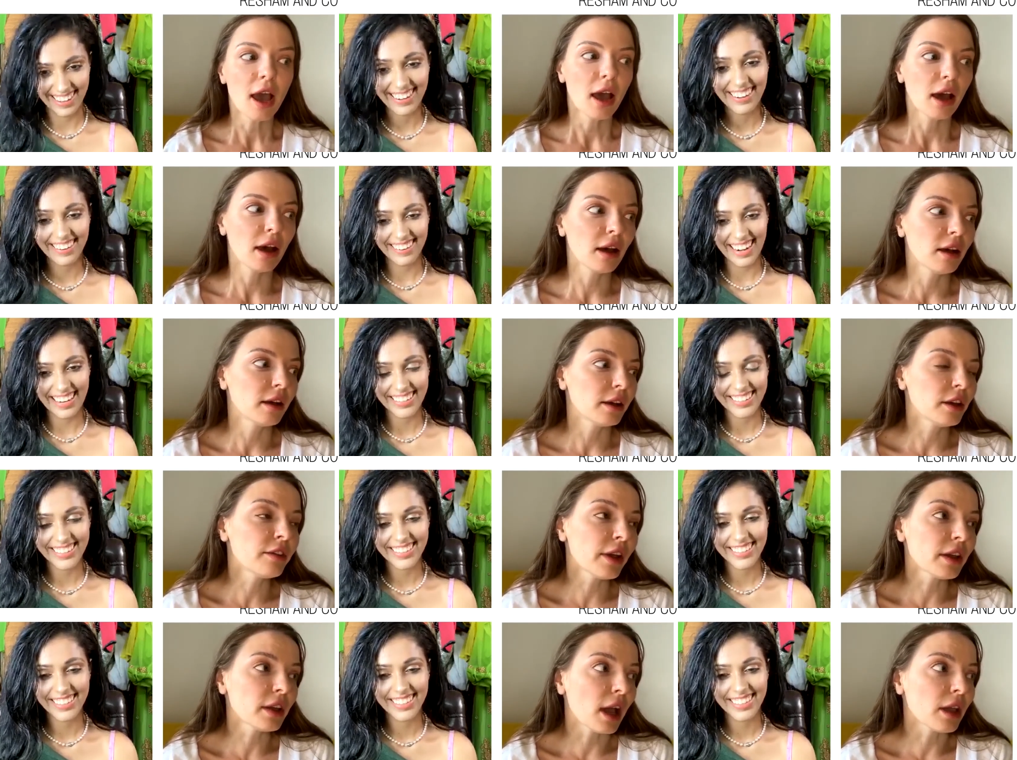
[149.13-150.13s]
Speaker 1: Uh, if
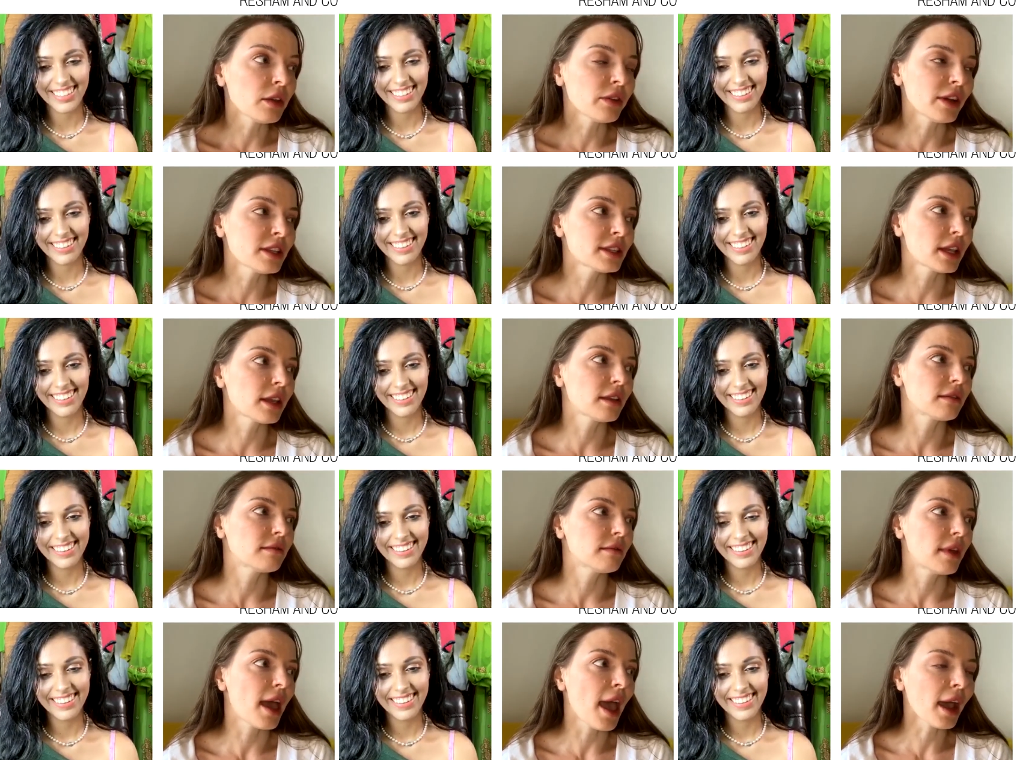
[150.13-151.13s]
I if I say
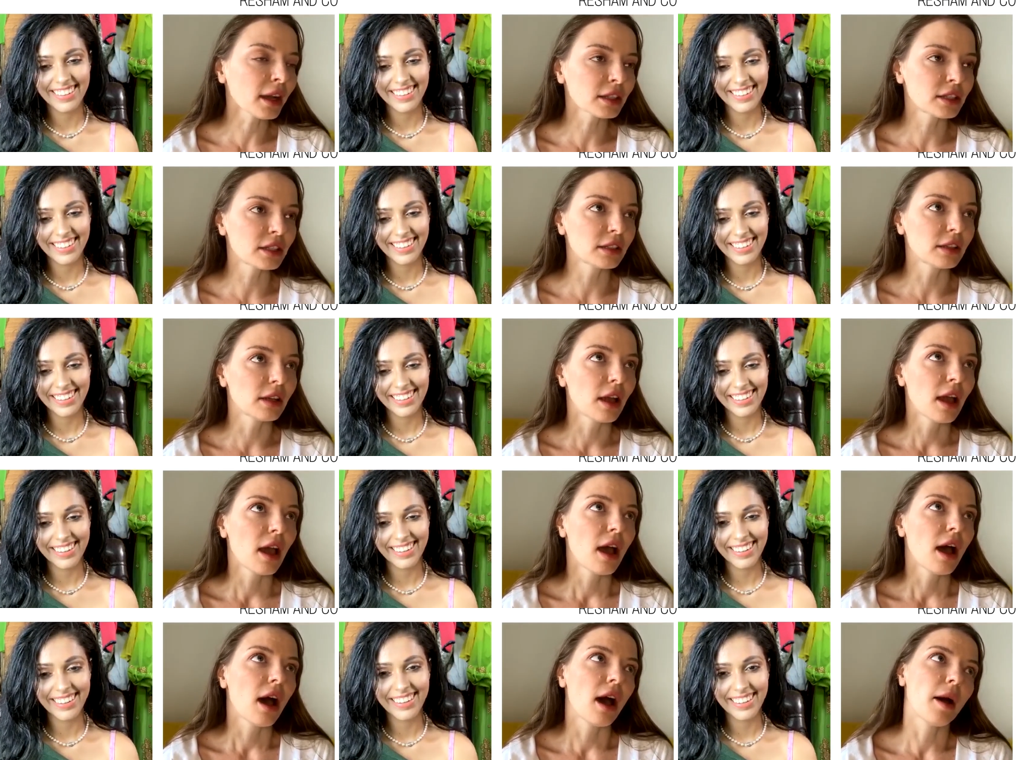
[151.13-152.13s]
acting,
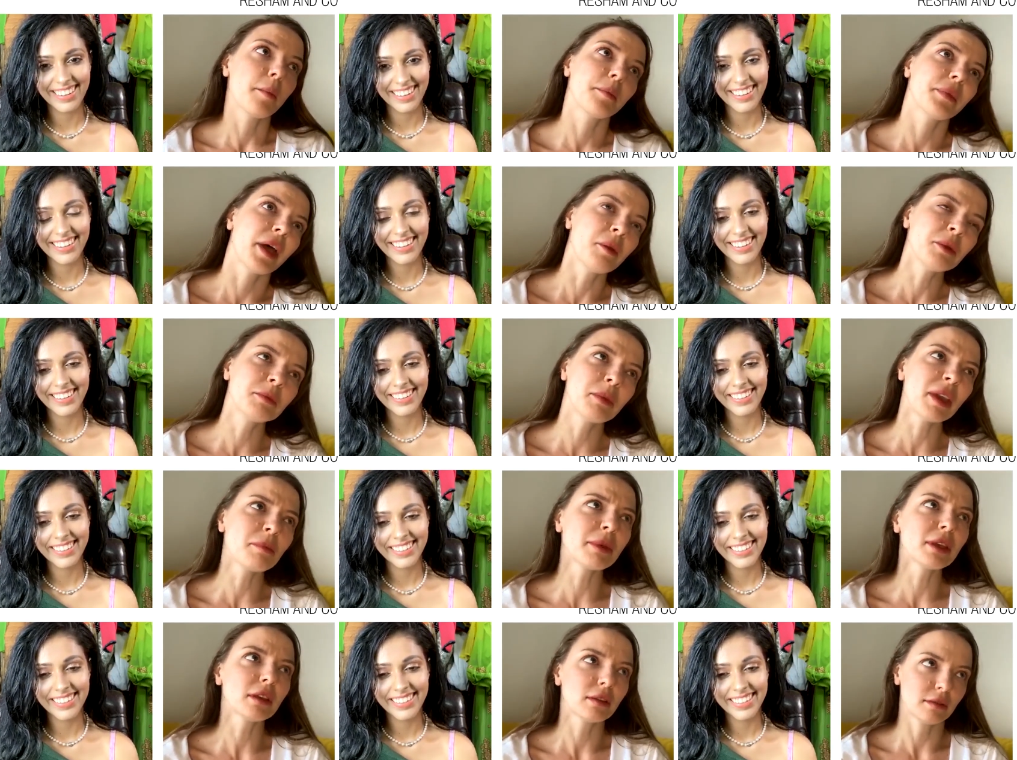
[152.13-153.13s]
I mean
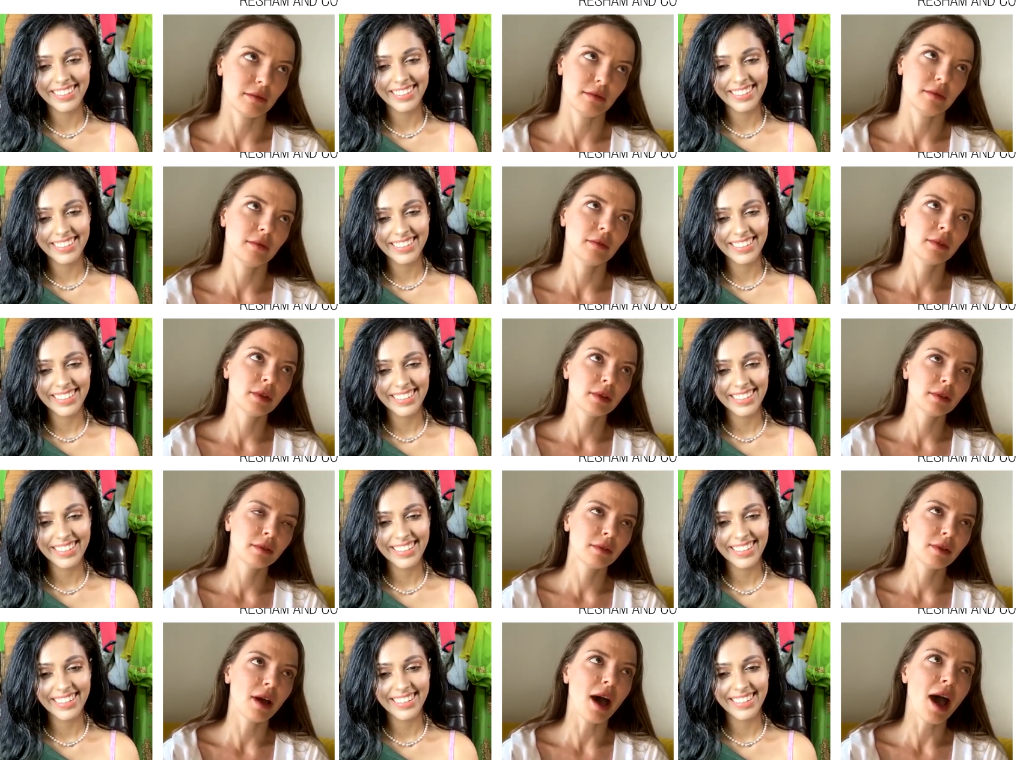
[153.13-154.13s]
maybe
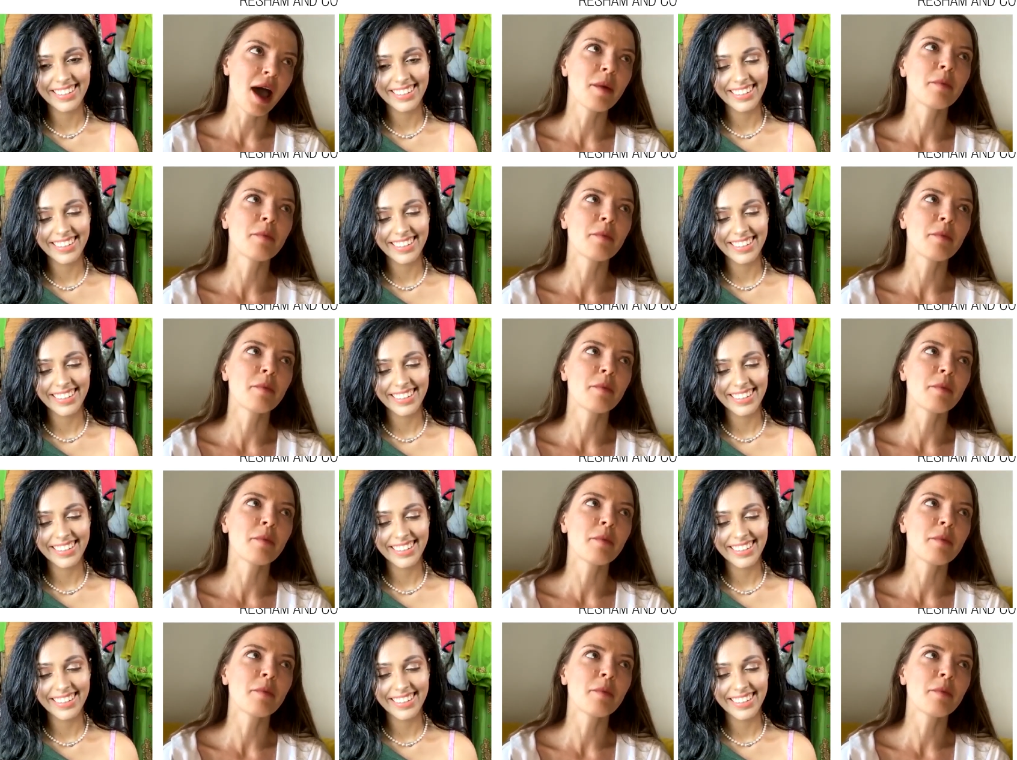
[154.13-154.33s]
I'm